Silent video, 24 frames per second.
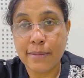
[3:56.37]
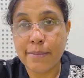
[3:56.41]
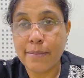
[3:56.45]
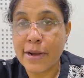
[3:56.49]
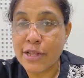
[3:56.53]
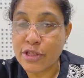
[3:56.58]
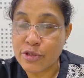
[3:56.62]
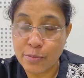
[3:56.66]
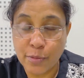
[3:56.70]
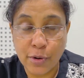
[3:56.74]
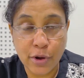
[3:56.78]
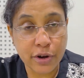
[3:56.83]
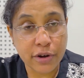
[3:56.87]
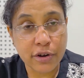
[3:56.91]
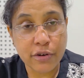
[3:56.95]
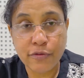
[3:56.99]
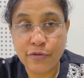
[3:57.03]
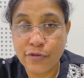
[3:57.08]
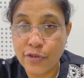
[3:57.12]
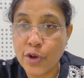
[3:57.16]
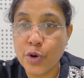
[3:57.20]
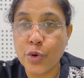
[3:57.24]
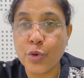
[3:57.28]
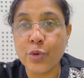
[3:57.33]
much more
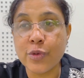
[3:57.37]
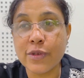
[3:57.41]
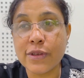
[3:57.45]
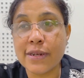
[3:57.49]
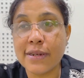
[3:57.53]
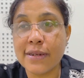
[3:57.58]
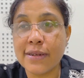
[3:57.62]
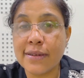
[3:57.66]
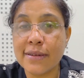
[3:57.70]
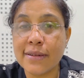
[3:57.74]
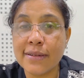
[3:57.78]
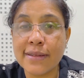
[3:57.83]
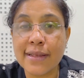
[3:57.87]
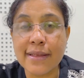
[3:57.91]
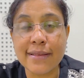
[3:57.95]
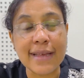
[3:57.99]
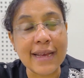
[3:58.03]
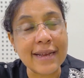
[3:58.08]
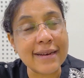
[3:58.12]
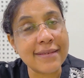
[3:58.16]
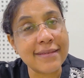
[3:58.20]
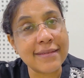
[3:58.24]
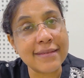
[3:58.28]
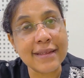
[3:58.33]
fused. The
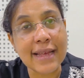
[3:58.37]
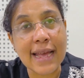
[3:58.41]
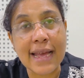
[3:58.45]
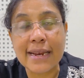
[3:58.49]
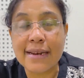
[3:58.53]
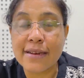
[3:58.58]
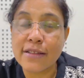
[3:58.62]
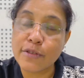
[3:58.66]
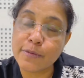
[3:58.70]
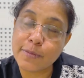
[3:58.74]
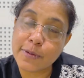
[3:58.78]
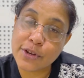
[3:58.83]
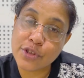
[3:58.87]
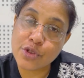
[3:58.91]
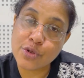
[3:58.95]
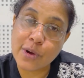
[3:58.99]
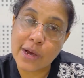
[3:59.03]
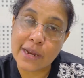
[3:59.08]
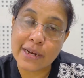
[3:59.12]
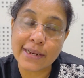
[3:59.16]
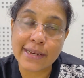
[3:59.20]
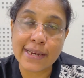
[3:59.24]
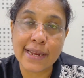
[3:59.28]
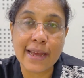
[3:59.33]
science and
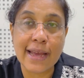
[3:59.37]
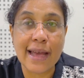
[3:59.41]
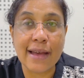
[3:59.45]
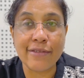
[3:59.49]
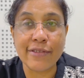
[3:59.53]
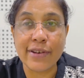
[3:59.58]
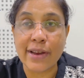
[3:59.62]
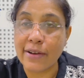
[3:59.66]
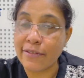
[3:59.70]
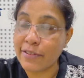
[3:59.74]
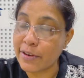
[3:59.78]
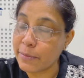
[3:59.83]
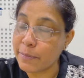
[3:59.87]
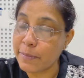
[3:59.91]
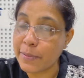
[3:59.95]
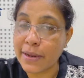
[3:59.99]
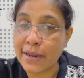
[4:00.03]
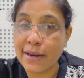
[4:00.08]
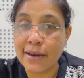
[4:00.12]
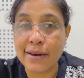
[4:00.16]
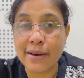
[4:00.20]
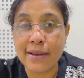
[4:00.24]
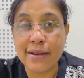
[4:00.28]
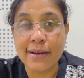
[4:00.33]
spirituality have never
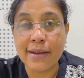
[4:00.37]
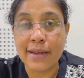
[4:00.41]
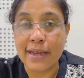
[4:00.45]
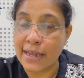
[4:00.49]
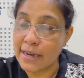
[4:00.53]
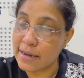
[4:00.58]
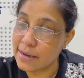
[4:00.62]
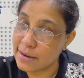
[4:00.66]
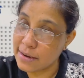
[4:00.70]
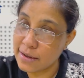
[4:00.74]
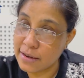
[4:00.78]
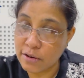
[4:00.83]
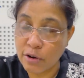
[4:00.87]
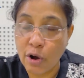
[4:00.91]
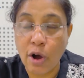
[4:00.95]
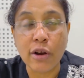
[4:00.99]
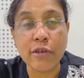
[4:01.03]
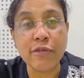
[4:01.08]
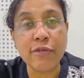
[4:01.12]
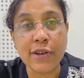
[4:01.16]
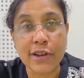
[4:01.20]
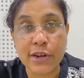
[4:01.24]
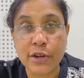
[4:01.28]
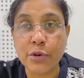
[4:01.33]
been in
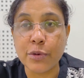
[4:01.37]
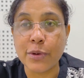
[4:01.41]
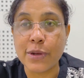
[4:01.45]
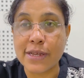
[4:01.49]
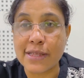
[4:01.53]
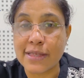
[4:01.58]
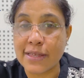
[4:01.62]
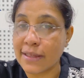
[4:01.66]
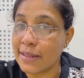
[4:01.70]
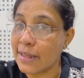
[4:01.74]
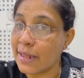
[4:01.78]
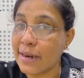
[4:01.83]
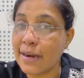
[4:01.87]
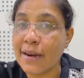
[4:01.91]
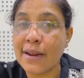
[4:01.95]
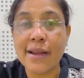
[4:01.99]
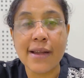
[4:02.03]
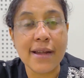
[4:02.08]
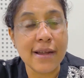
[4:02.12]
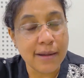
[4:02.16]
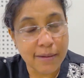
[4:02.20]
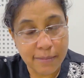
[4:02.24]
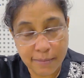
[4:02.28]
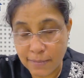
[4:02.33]
conflict to each other,
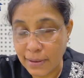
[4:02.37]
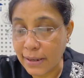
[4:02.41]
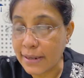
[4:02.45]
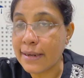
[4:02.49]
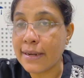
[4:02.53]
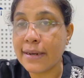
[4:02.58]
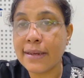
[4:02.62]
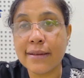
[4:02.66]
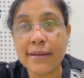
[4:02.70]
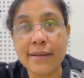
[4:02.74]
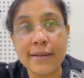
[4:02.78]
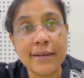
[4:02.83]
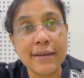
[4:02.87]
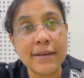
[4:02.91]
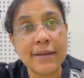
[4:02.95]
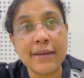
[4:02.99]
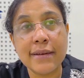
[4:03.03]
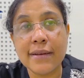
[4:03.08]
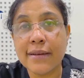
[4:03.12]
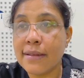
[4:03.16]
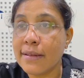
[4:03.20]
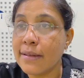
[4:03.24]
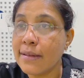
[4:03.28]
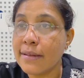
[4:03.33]
but
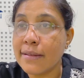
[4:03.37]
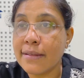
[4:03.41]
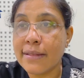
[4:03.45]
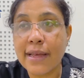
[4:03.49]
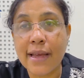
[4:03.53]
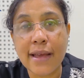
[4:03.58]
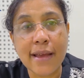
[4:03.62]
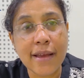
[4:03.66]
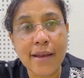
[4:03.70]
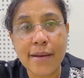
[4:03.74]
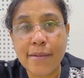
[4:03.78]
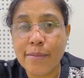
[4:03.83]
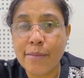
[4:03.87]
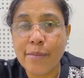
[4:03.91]
they